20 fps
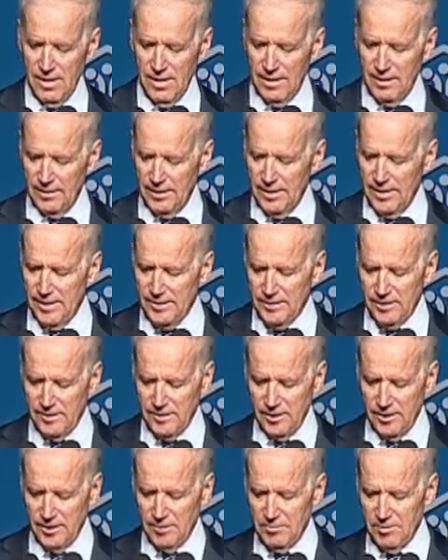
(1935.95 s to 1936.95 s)
And ladies and
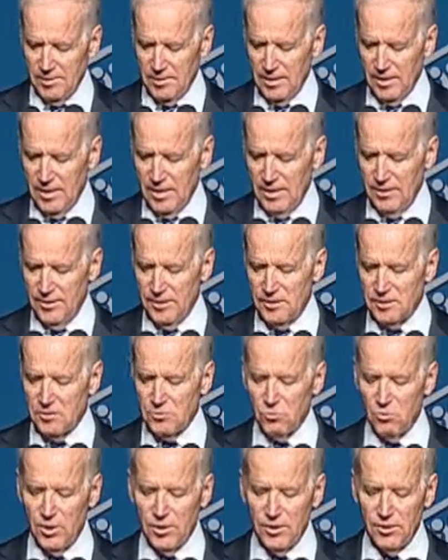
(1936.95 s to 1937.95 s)
gentlemen, this is
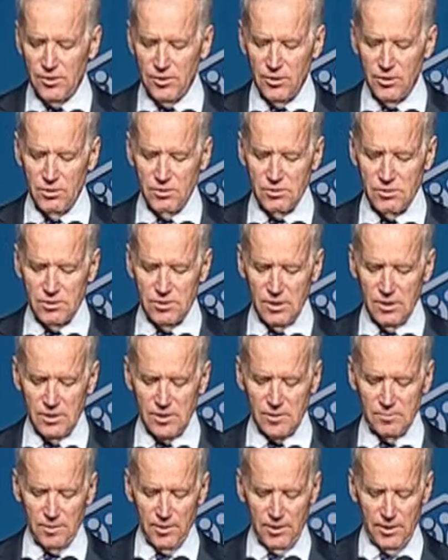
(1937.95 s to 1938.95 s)
one of those
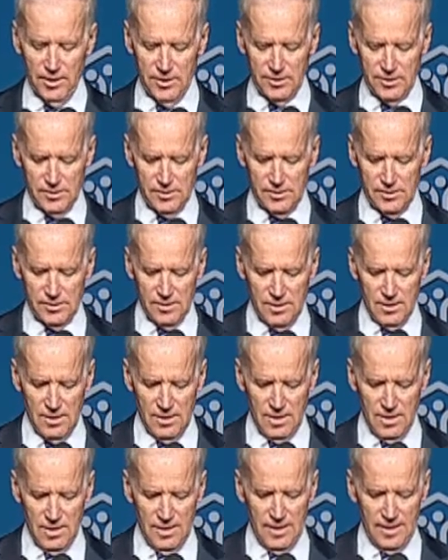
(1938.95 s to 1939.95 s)
experiences,
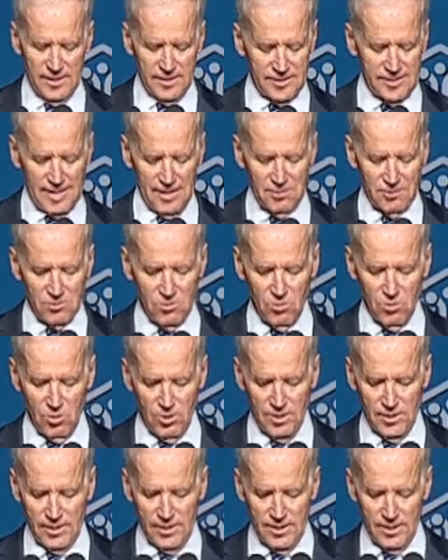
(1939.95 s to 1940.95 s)
and it sounds
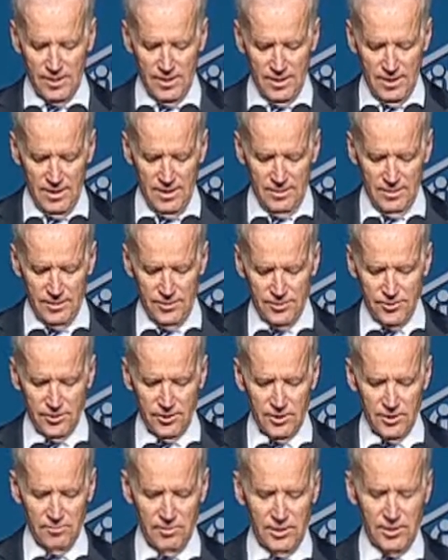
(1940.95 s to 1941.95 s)
corny, that you're
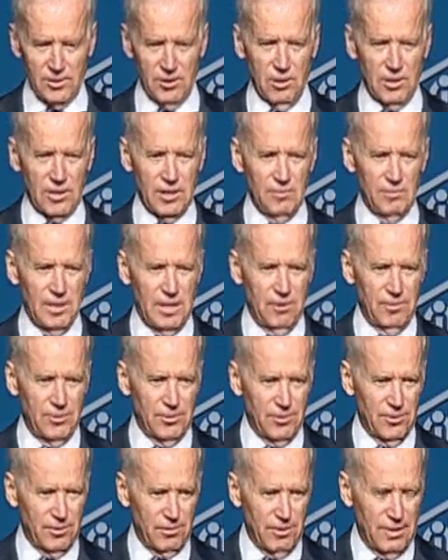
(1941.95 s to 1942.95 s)
going to be talking about with
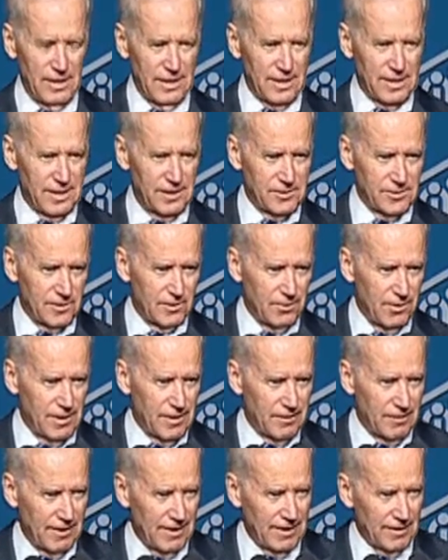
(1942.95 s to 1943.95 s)
your grandkids and
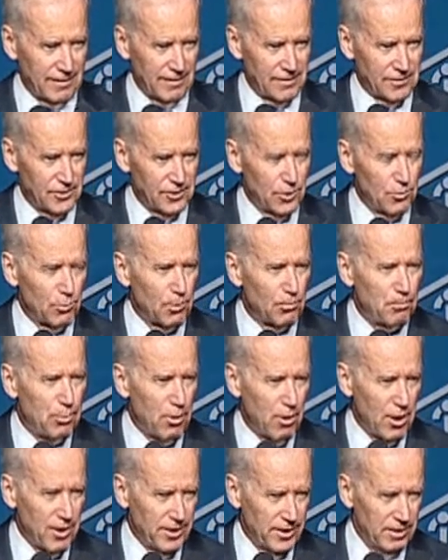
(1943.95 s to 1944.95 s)
great-grandkids that you were
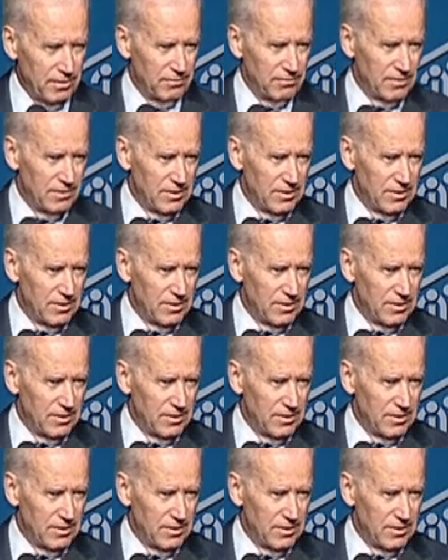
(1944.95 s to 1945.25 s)
part of.